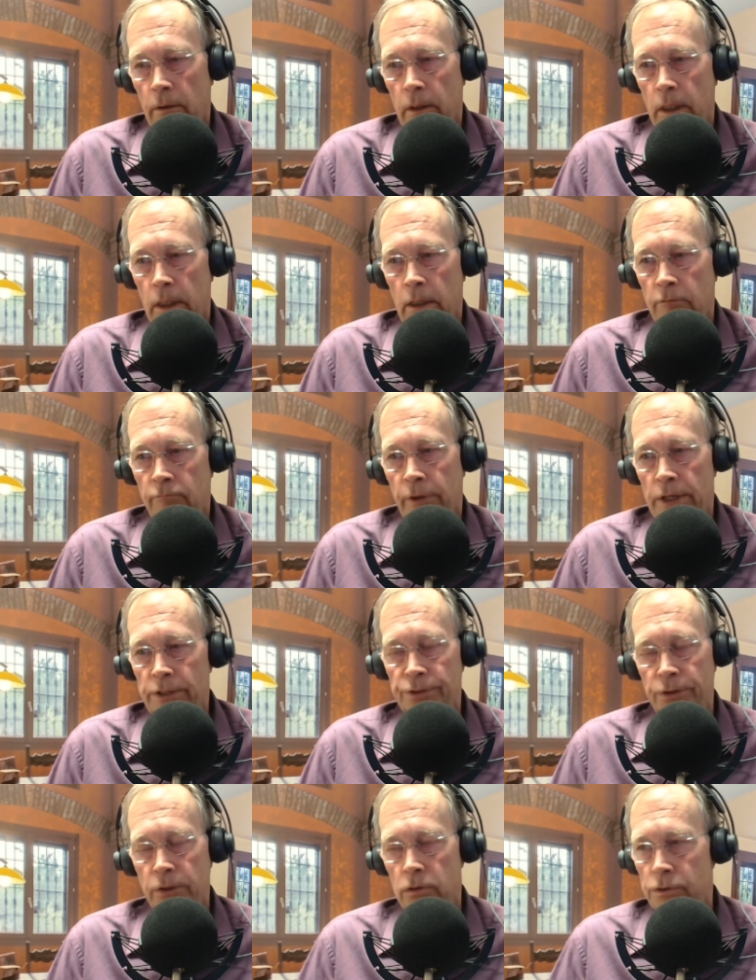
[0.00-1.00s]

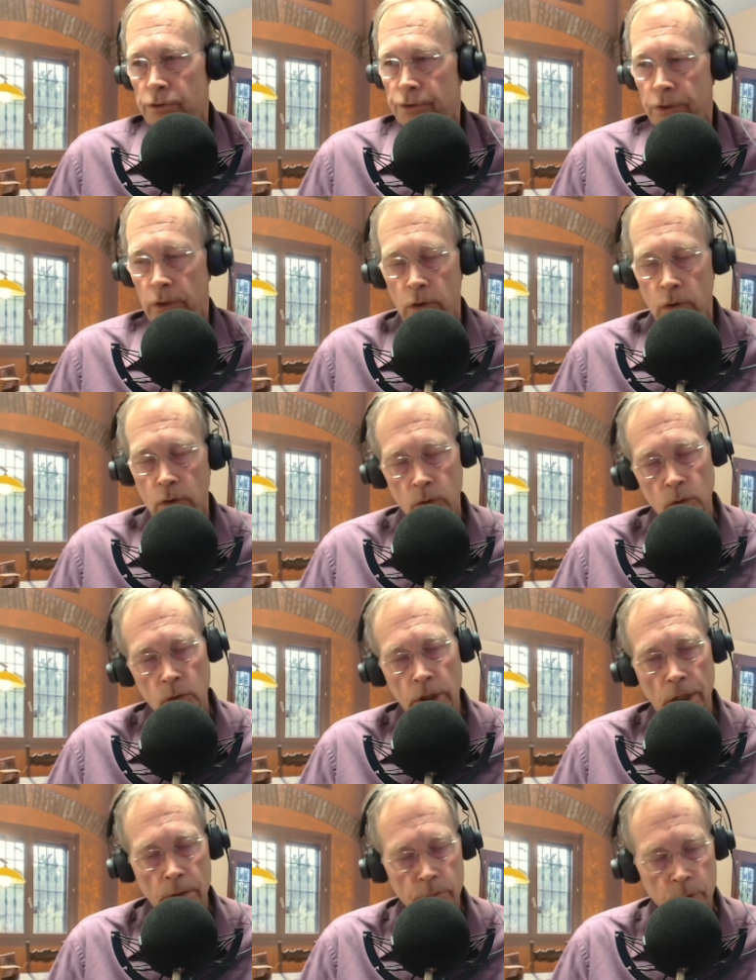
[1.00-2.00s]
investors who
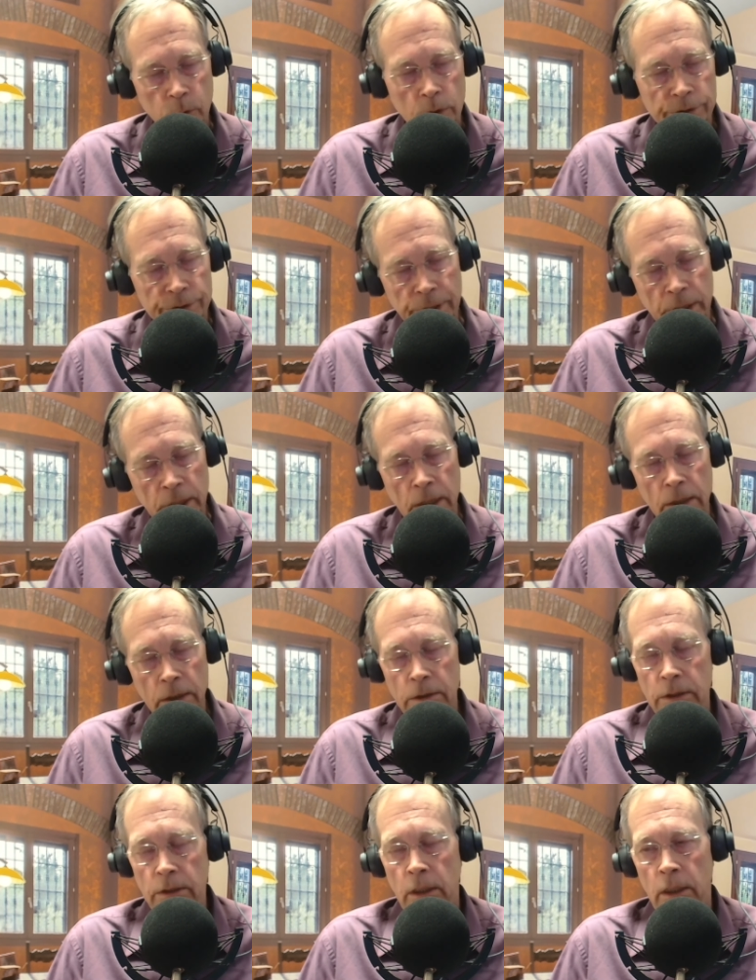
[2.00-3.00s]
come to us
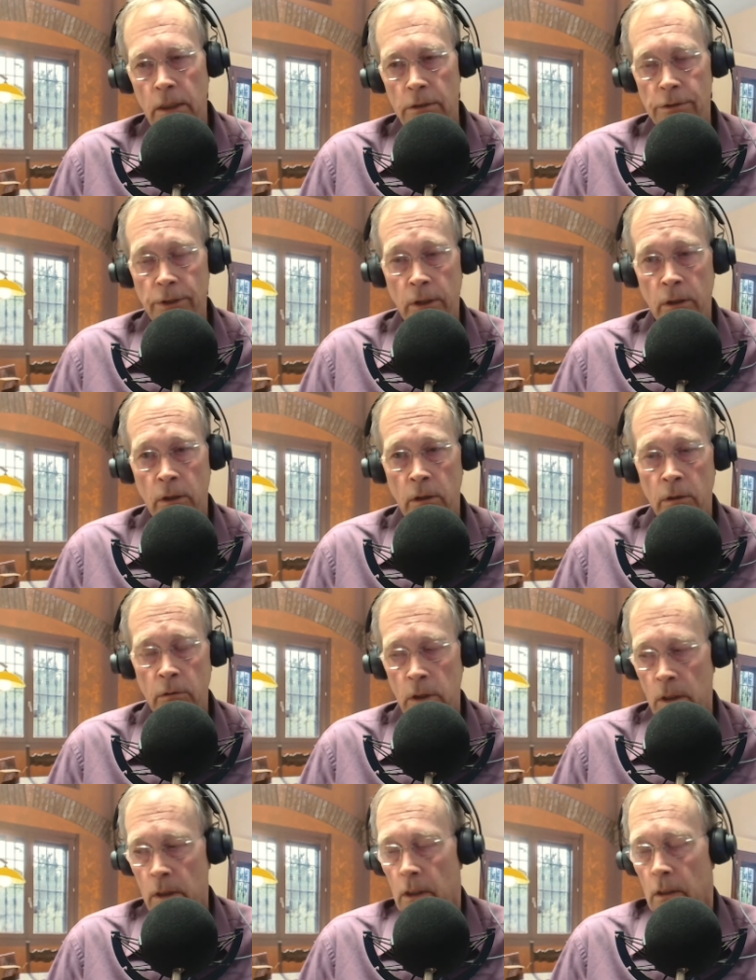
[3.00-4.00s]
and are
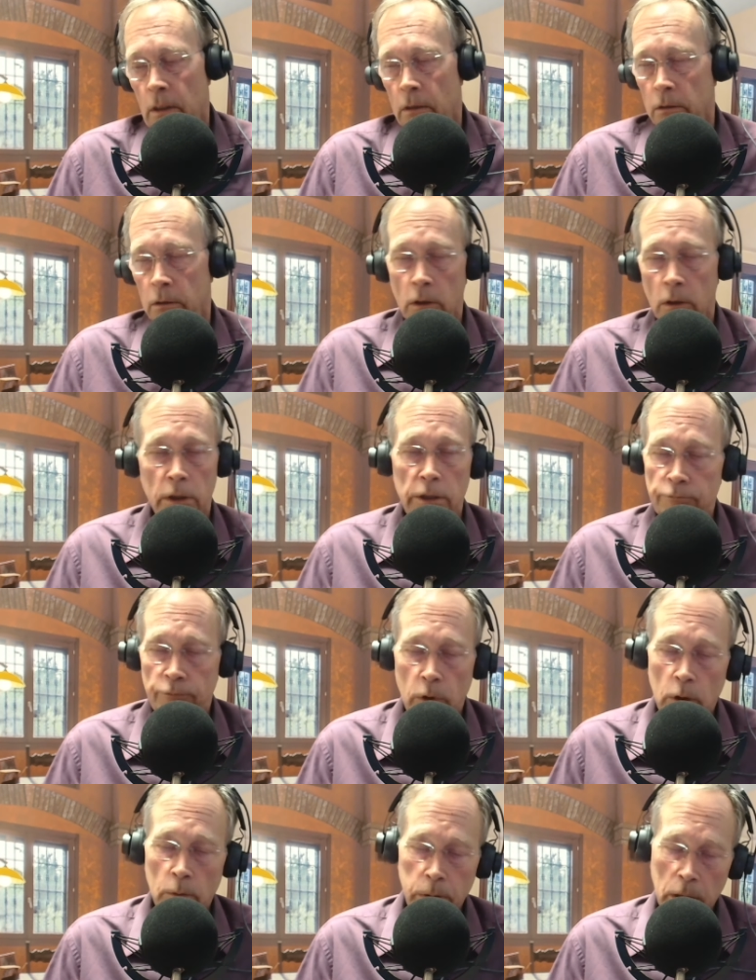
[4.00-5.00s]
looking
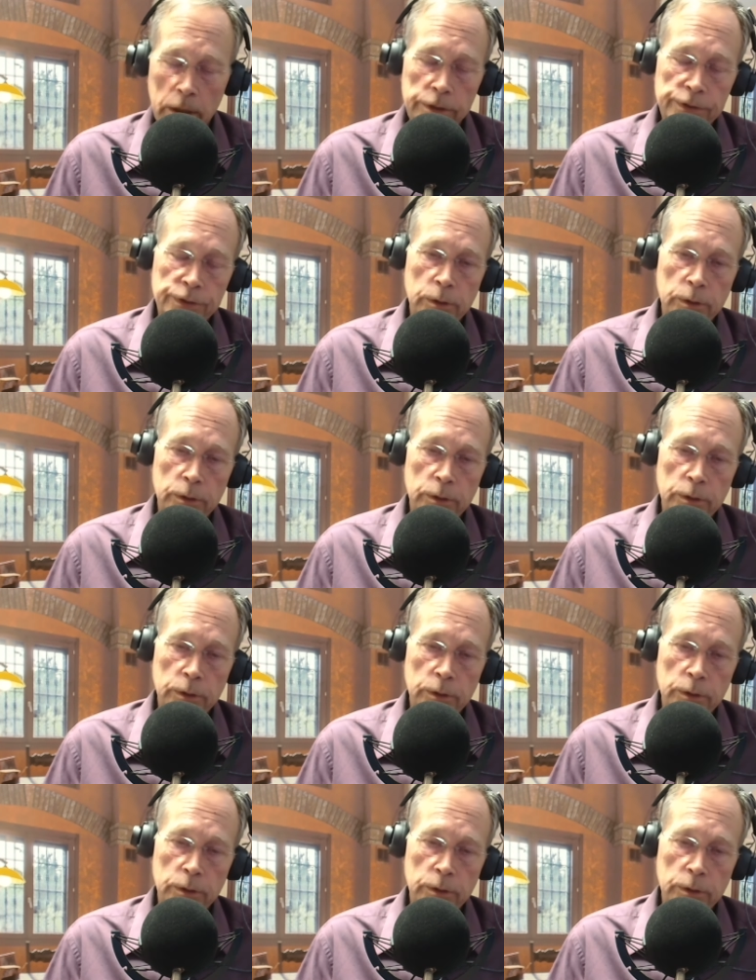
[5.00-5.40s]
for a place to